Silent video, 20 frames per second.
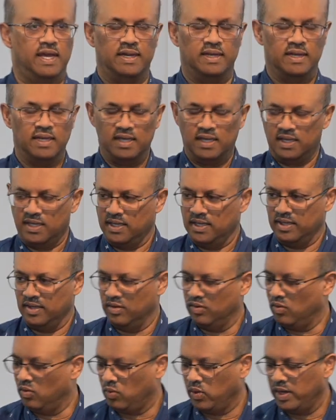And
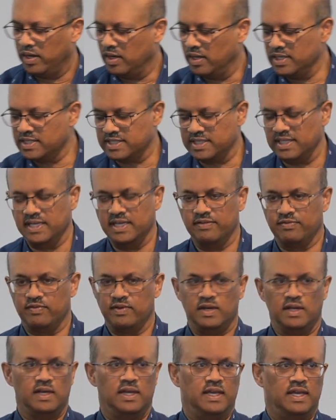you know, quite honestly, if